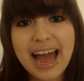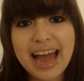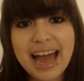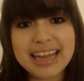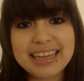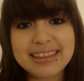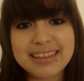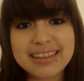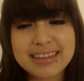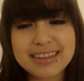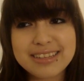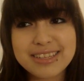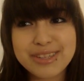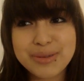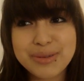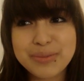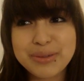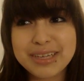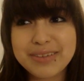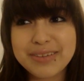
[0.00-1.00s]
I
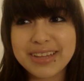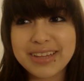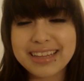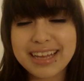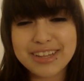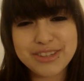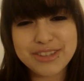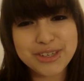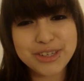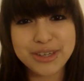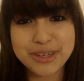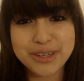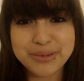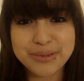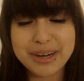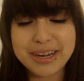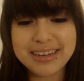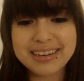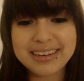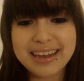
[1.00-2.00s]
still believe that that's a good
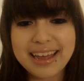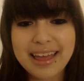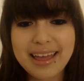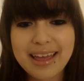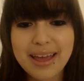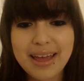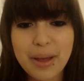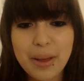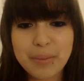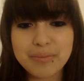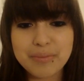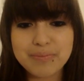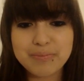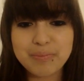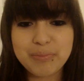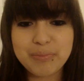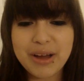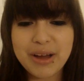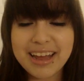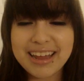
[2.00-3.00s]
one.
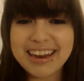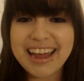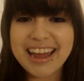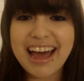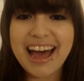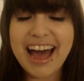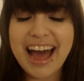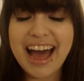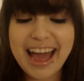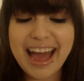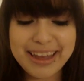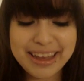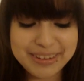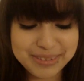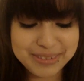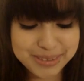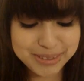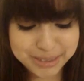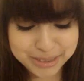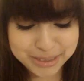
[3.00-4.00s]
But
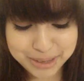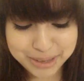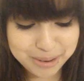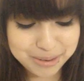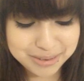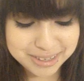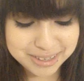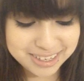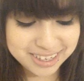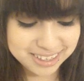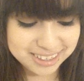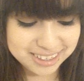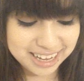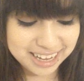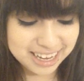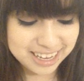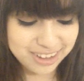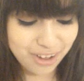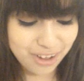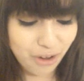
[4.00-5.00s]
I've grown to
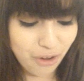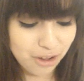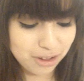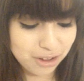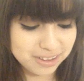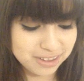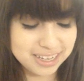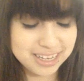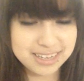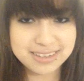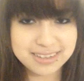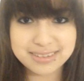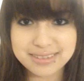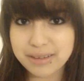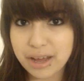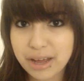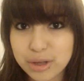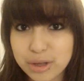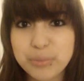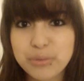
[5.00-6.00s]
like all these
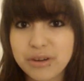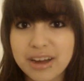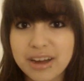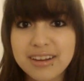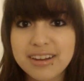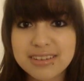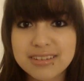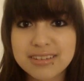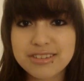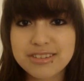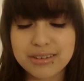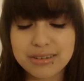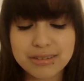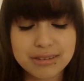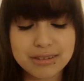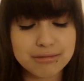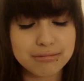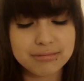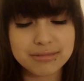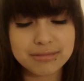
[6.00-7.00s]
other products, so
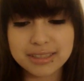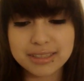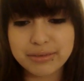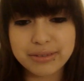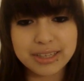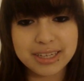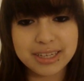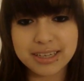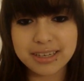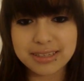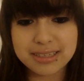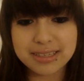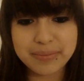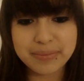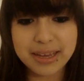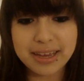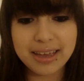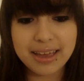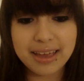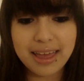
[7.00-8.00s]
they're really, really good to
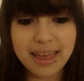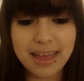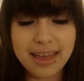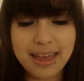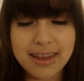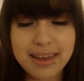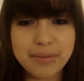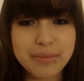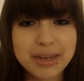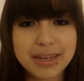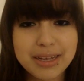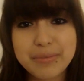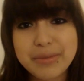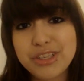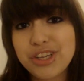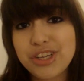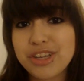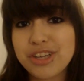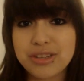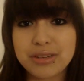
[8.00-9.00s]
me. And I'm not going to
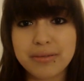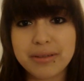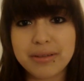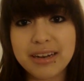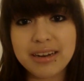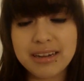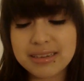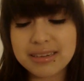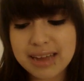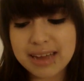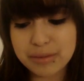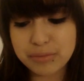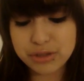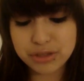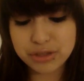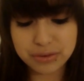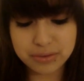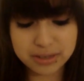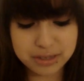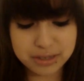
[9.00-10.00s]
be changing anytime
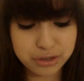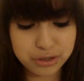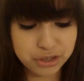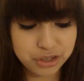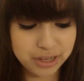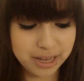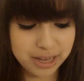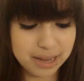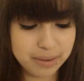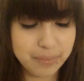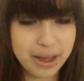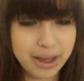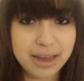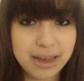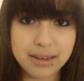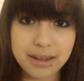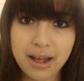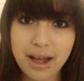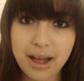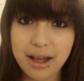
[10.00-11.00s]
soon, because usually I'd
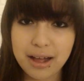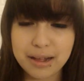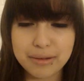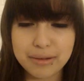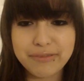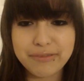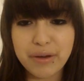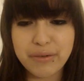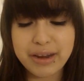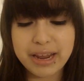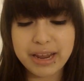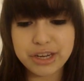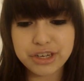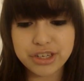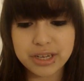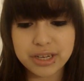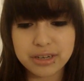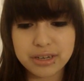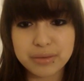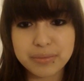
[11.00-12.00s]
buy a
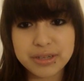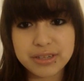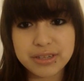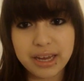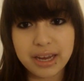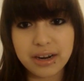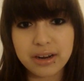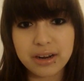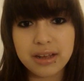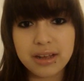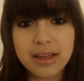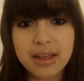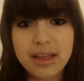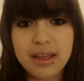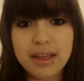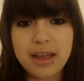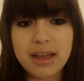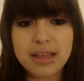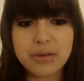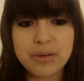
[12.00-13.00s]
foundation or mascara,
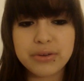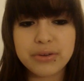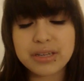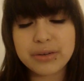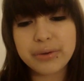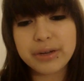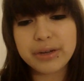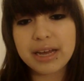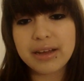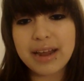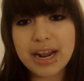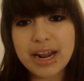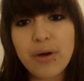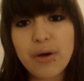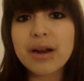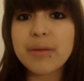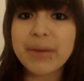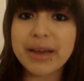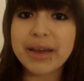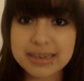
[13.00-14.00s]
and then once I run out, I go
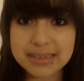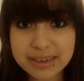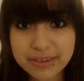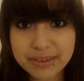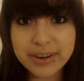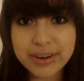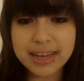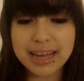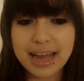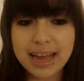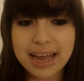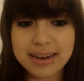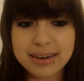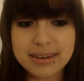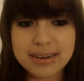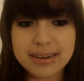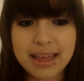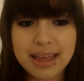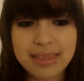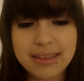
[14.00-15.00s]
out and buy a different
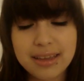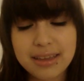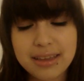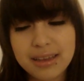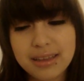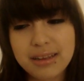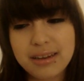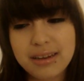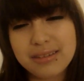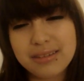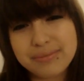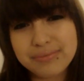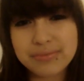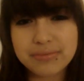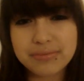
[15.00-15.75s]
kind, not thinking, you know,